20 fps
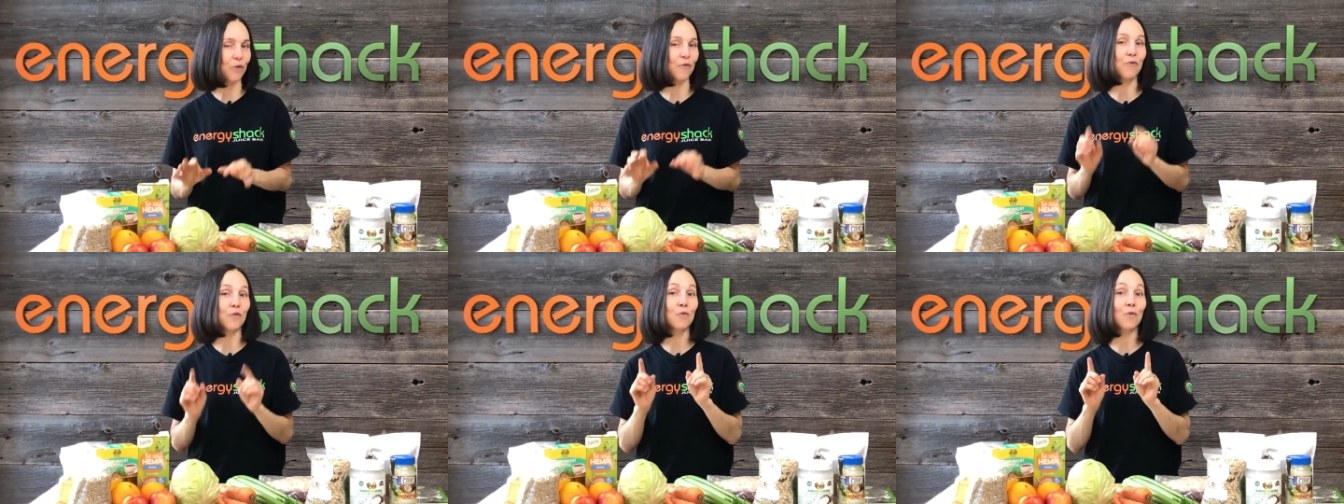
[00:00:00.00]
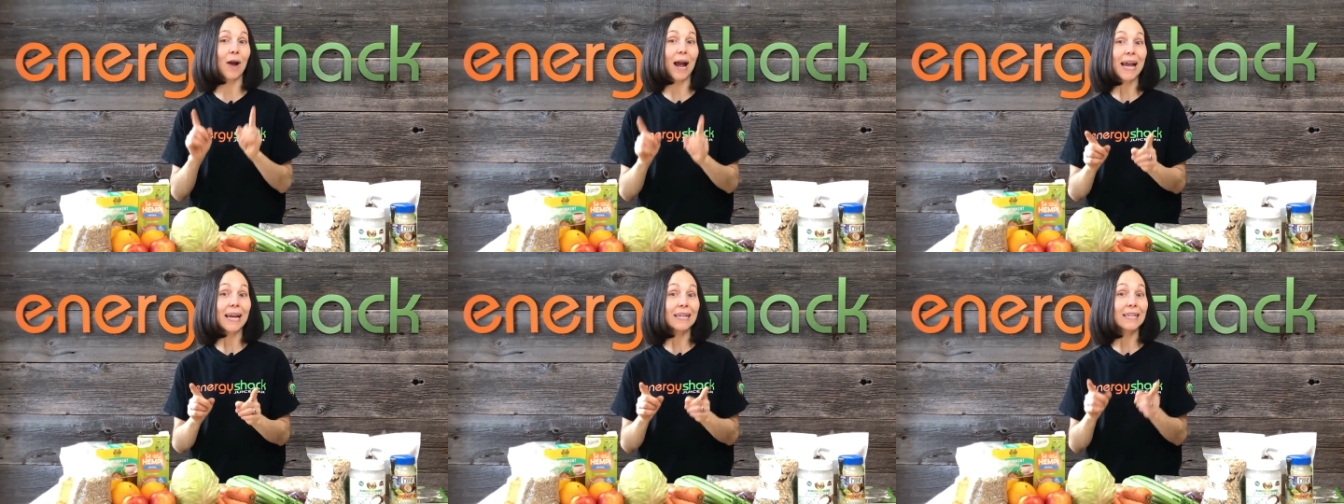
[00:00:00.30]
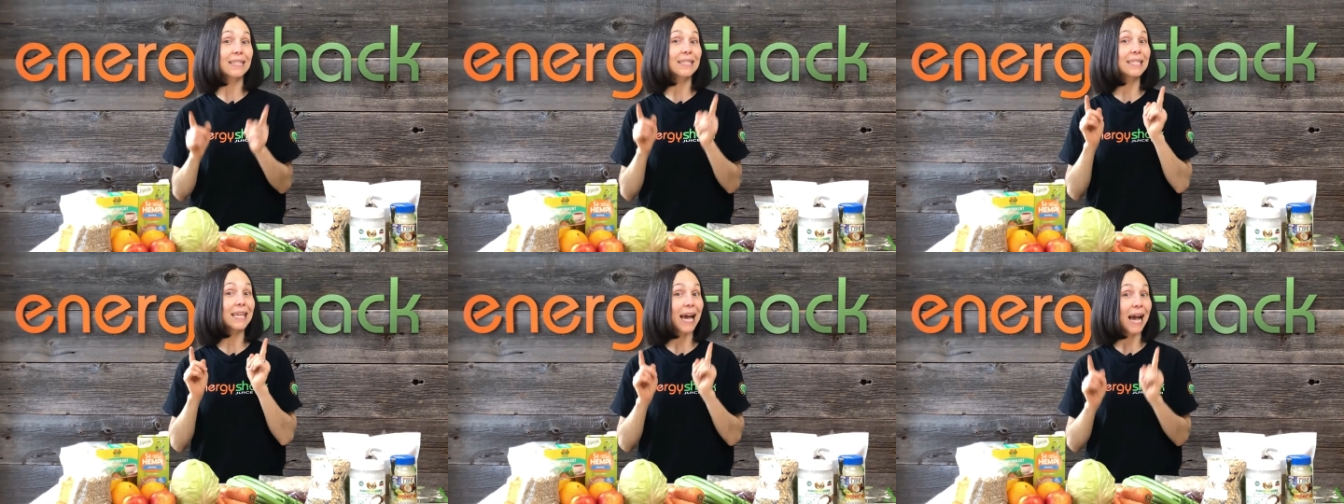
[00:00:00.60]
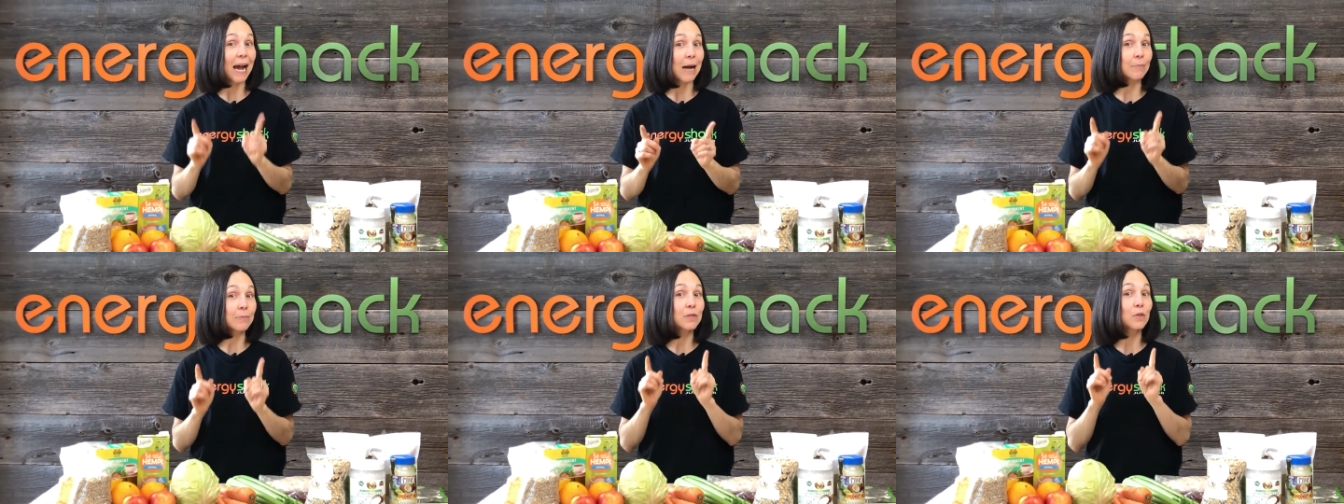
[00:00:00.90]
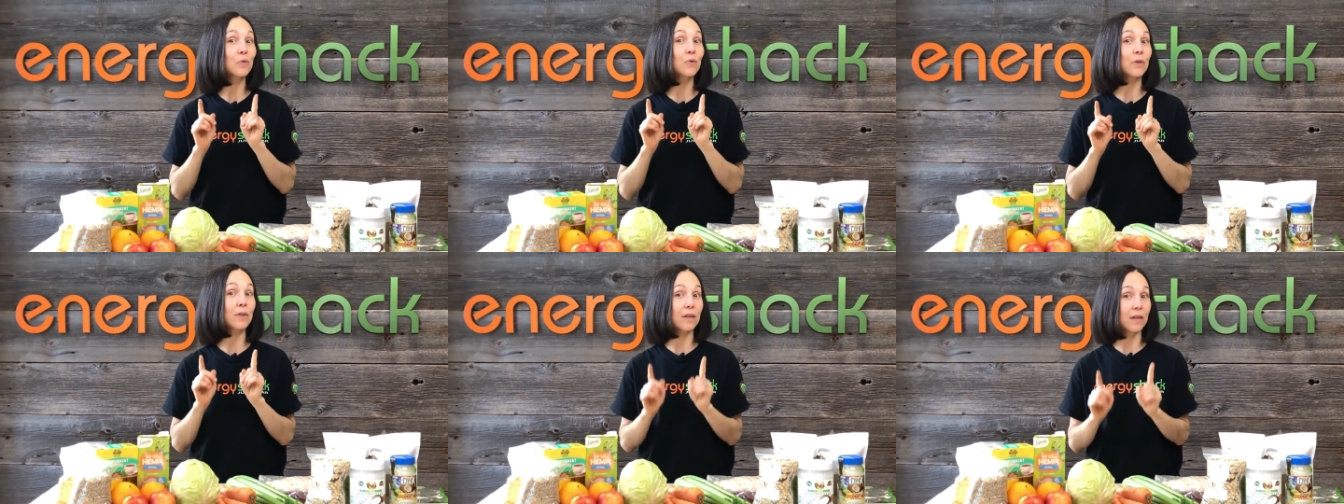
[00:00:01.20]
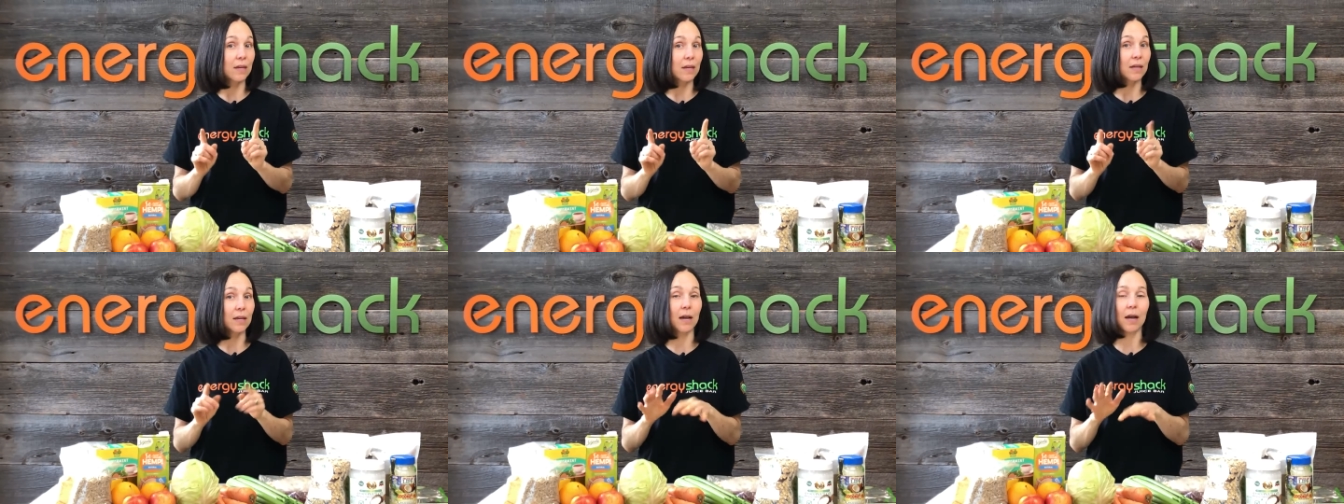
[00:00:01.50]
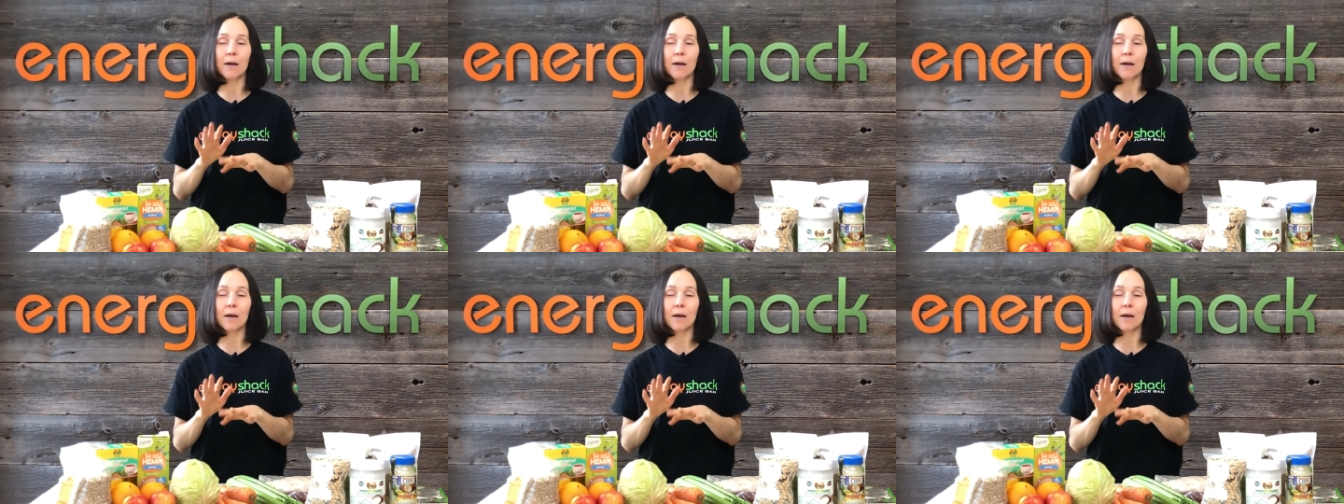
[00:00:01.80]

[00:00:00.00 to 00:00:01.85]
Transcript: Variety is absolutely the key.